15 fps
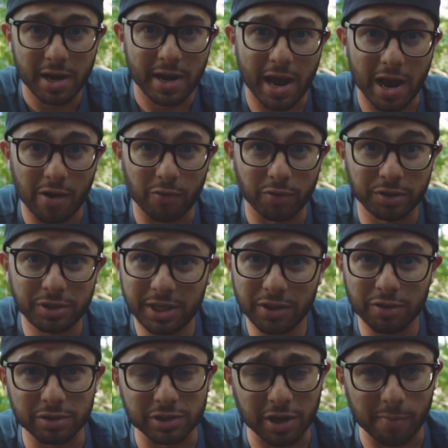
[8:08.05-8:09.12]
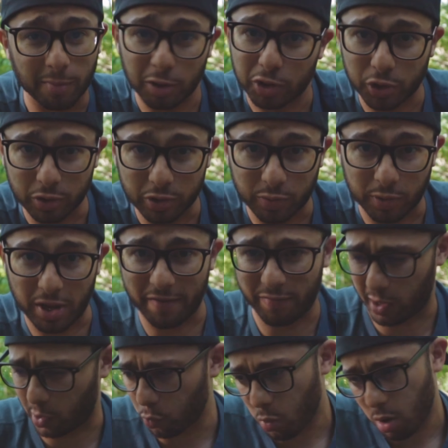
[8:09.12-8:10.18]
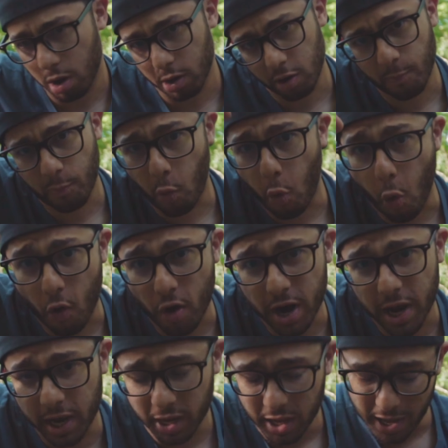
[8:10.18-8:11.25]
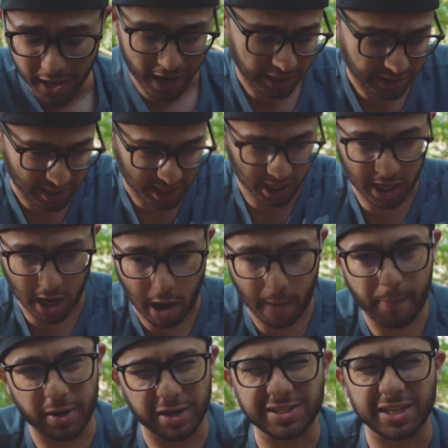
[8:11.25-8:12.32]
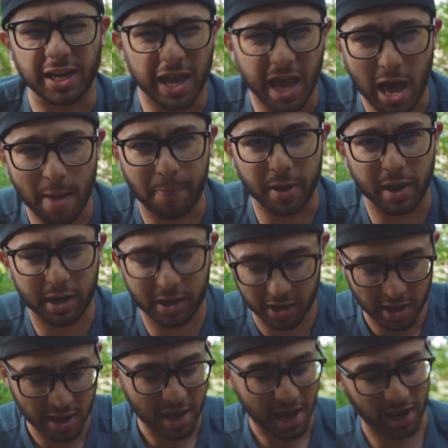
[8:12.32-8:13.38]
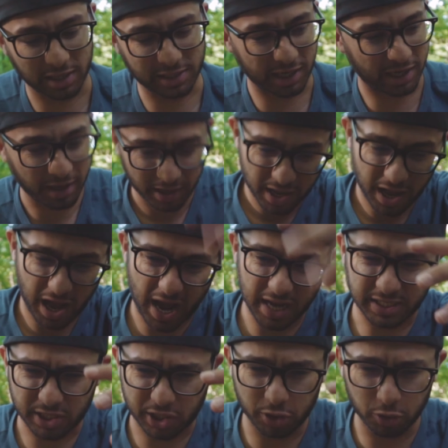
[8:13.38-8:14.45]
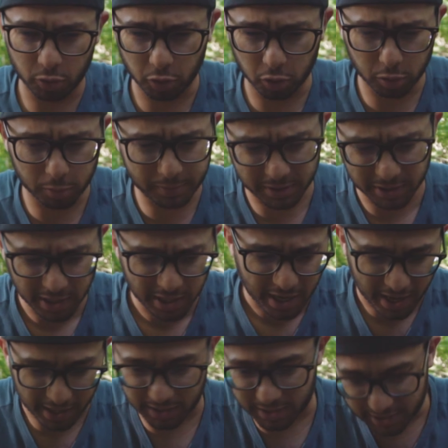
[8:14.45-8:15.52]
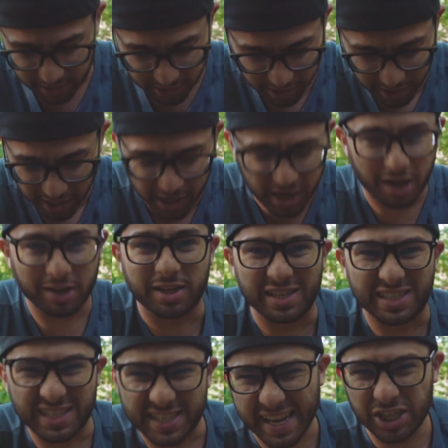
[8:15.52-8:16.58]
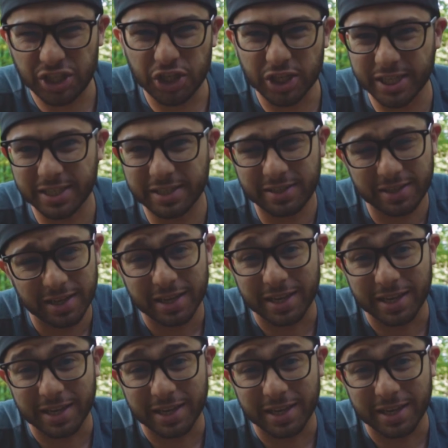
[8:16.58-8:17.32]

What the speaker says: Now, you see those commercials where you have water pouring into the cup and it's epic, and it's ice cubes and condensation.